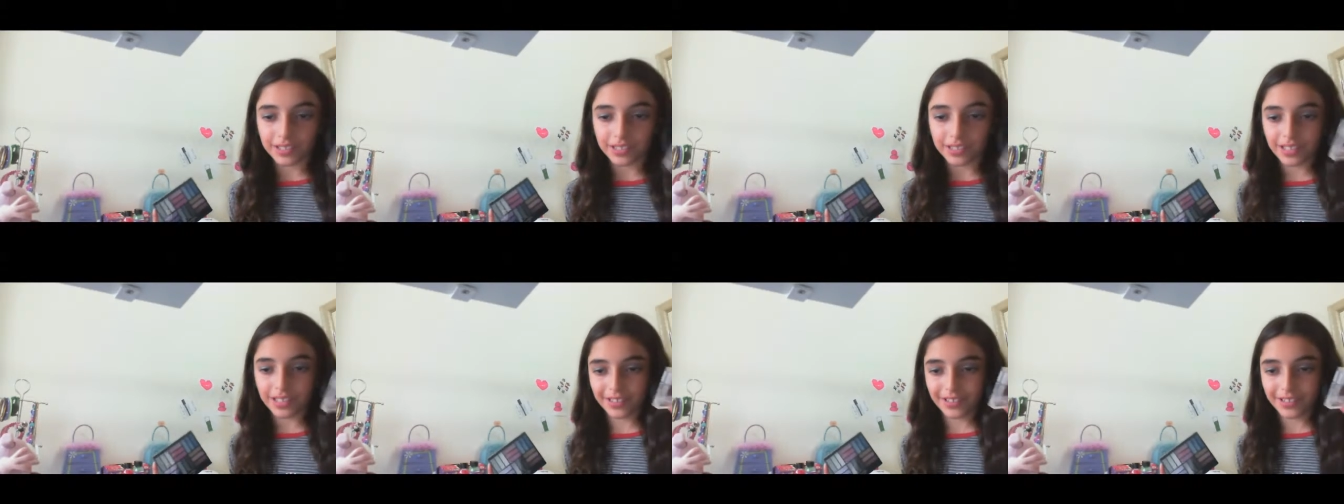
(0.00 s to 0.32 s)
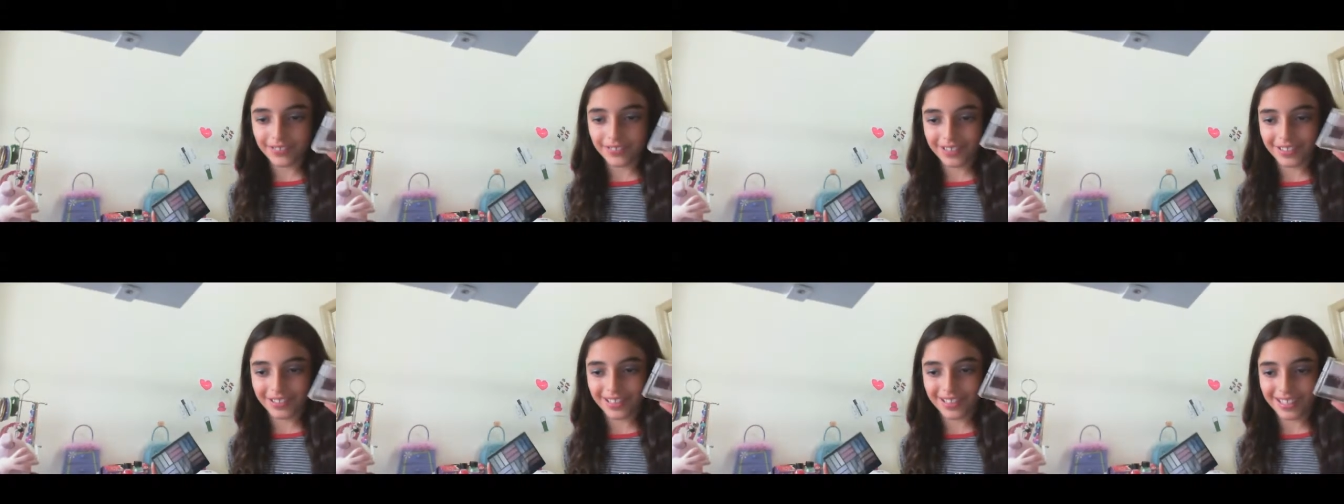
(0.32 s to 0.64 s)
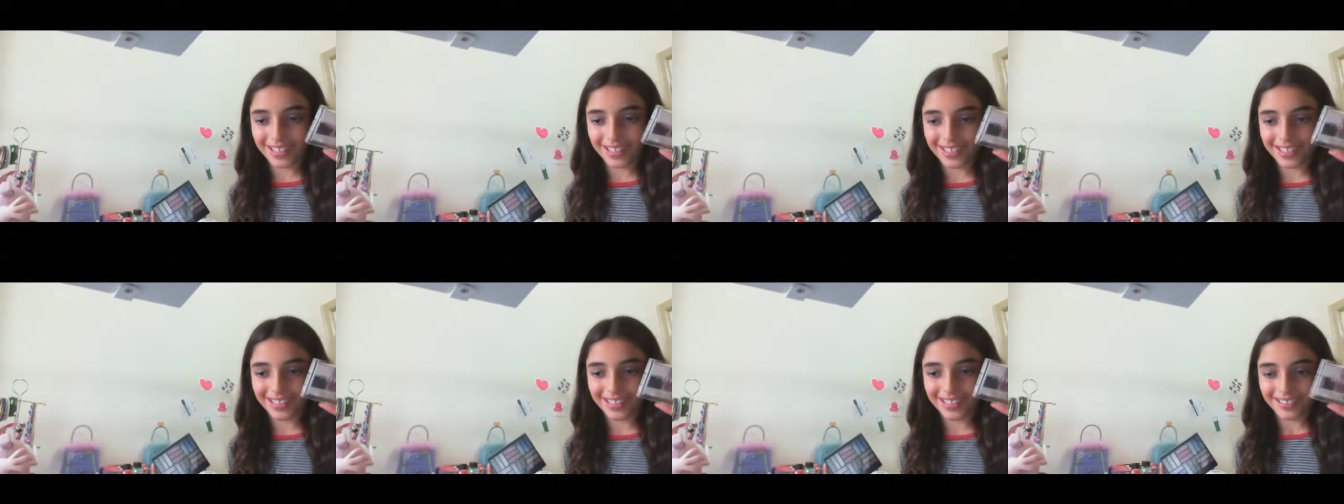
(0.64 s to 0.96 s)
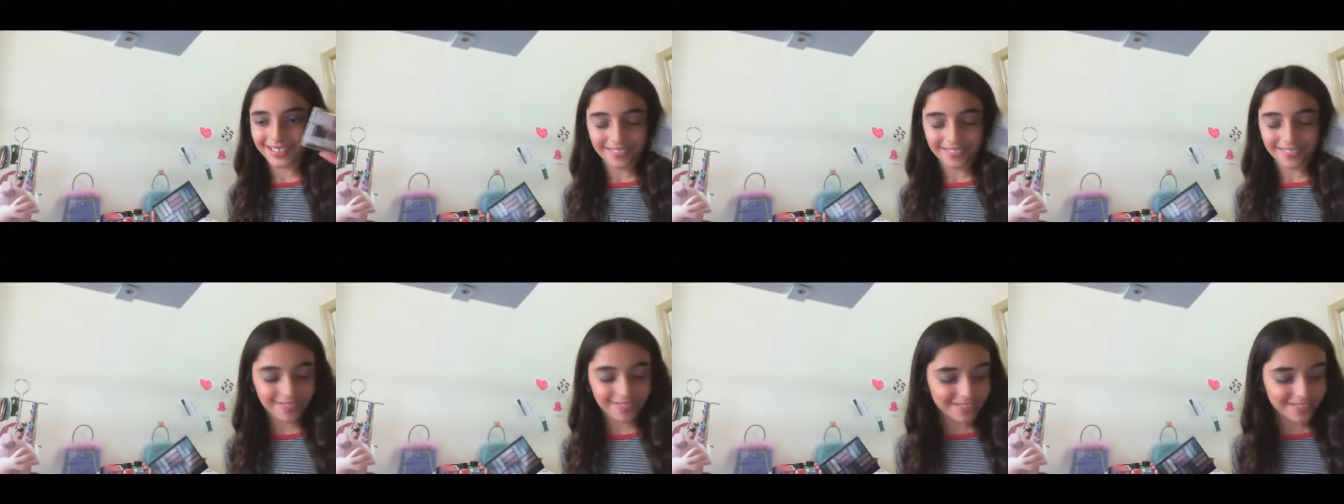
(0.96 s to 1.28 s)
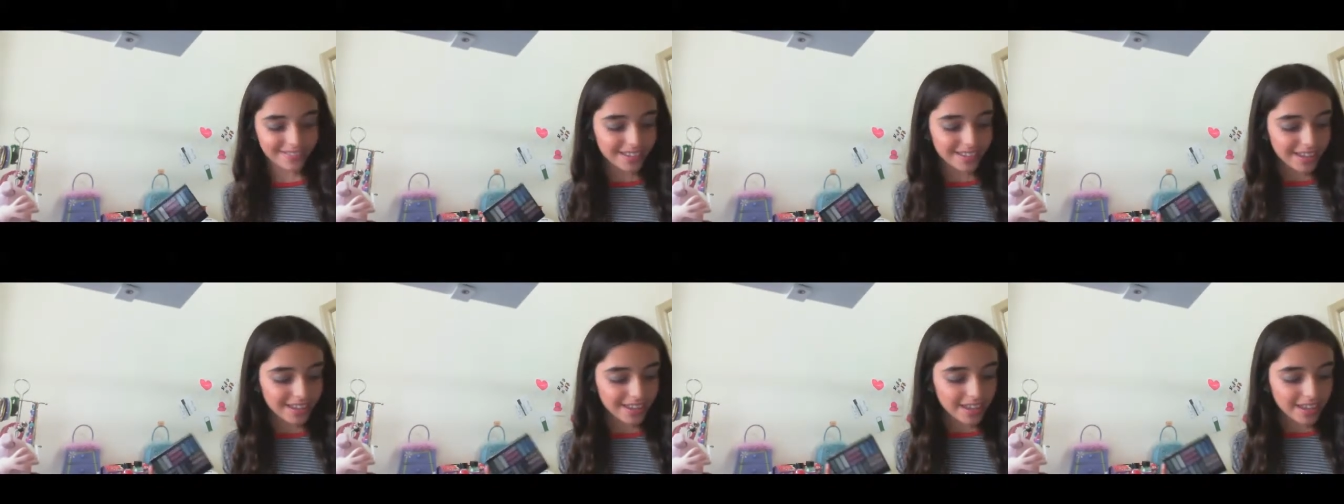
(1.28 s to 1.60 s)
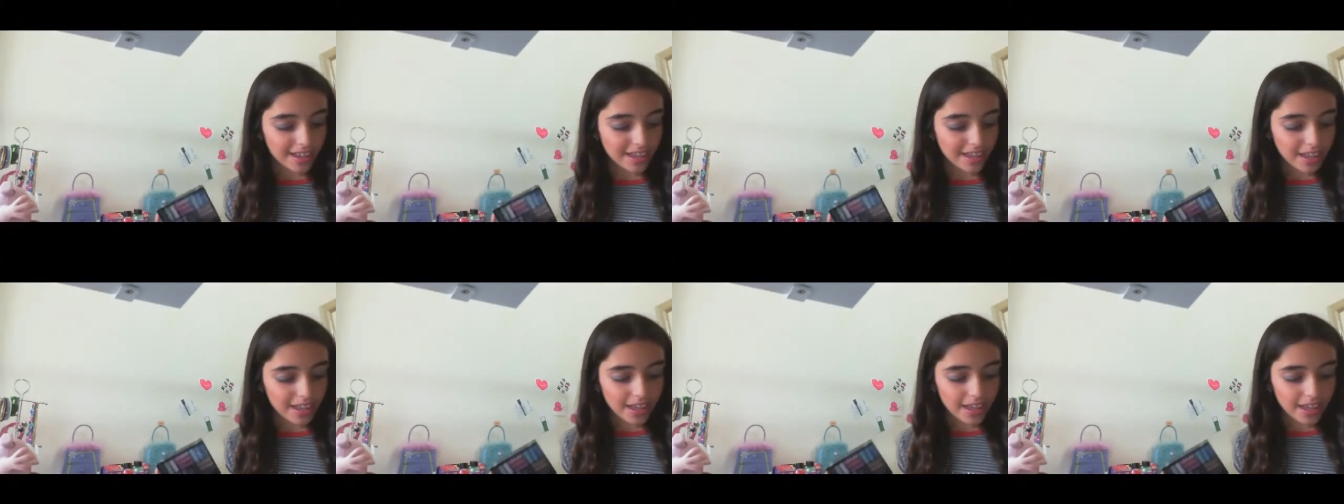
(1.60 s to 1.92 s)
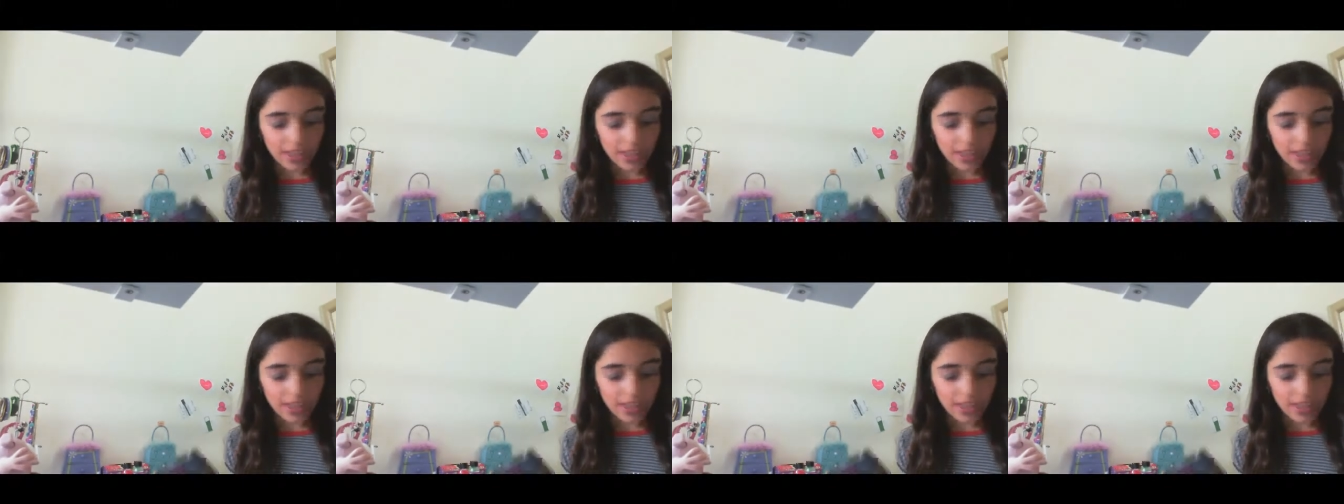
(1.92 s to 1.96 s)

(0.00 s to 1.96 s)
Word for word: I really like it.